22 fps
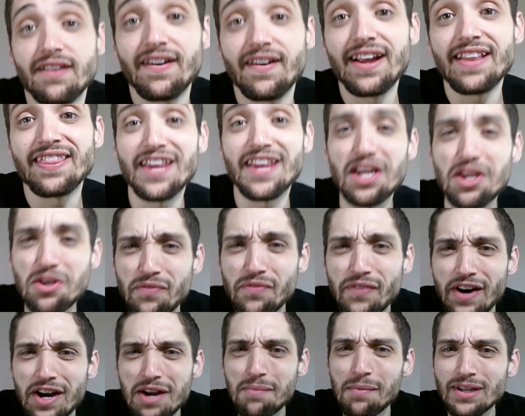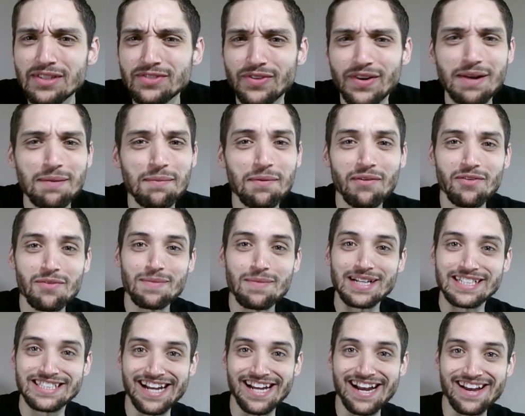Alright, thank you very much for coming over to
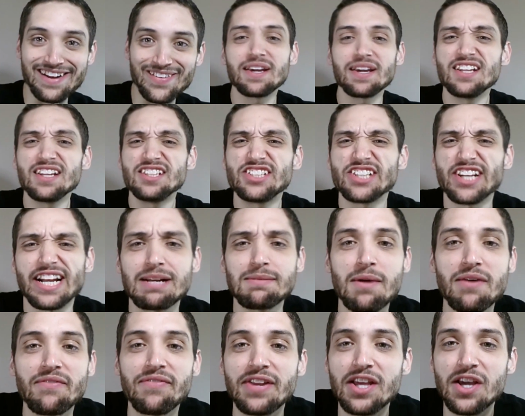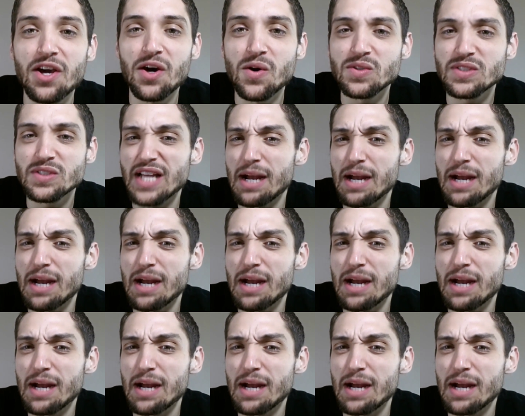my channel, checking out my videos.